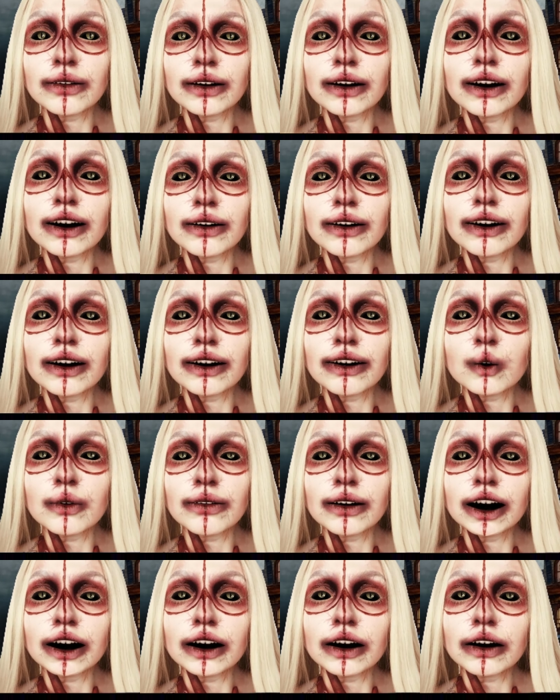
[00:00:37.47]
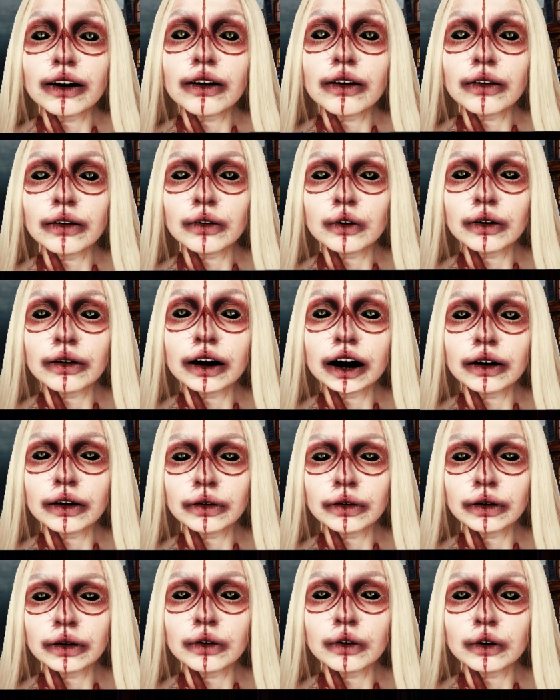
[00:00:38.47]
My sister Annie mothered me,
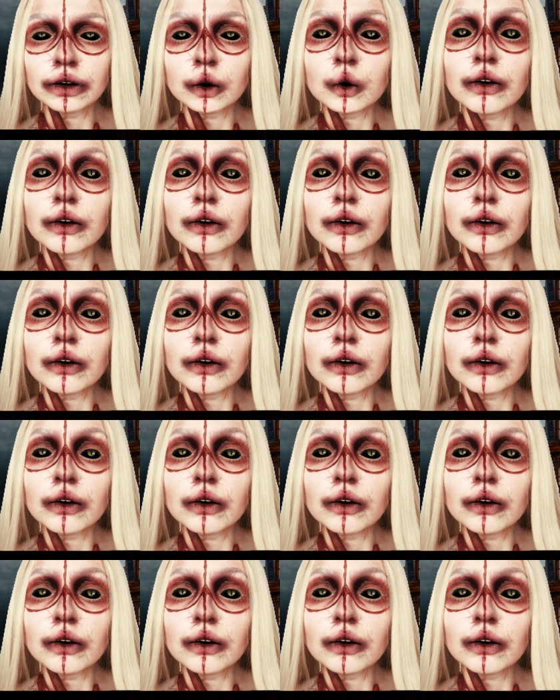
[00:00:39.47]
with